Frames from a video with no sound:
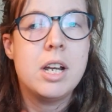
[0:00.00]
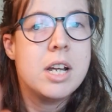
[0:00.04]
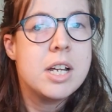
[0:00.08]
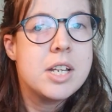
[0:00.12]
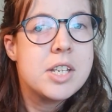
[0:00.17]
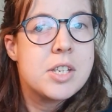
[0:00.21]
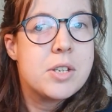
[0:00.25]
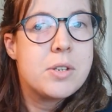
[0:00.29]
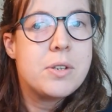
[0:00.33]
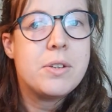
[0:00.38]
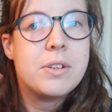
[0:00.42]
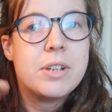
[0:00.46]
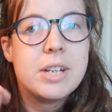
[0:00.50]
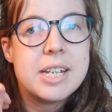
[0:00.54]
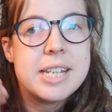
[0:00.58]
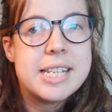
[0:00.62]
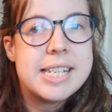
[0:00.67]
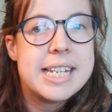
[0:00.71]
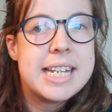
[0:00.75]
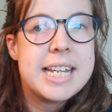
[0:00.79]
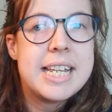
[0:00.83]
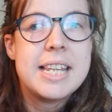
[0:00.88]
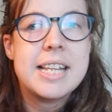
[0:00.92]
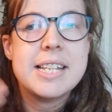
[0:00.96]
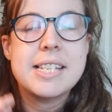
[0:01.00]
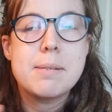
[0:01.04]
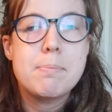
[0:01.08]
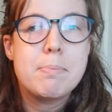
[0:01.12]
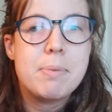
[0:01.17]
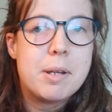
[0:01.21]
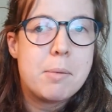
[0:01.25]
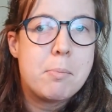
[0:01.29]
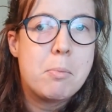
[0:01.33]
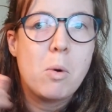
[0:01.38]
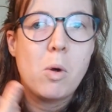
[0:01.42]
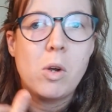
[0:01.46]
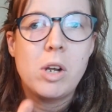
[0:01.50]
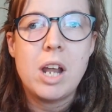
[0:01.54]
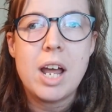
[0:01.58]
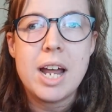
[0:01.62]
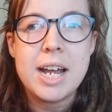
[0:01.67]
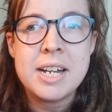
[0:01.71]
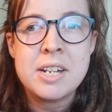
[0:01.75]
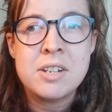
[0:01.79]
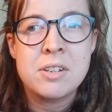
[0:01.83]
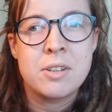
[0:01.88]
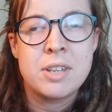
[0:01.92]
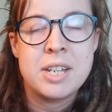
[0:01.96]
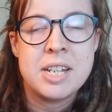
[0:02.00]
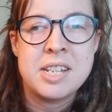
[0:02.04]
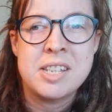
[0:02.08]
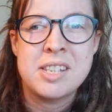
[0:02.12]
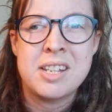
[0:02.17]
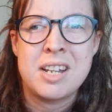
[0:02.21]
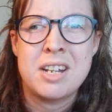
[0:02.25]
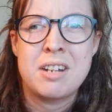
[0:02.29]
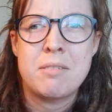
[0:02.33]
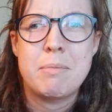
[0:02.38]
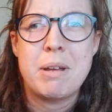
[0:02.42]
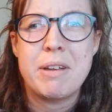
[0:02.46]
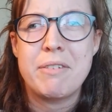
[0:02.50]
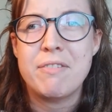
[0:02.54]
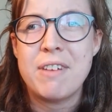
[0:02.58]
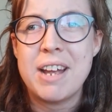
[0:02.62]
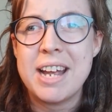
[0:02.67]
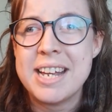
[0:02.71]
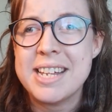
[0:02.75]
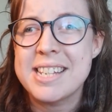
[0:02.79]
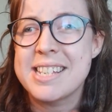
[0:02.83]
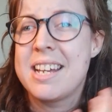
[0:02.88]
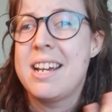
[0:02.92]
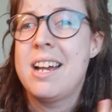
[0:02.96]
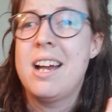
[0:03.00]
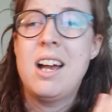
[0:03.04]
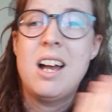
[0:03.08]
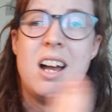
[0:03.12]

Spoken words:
So you can see there's a bit more light on this side of my face.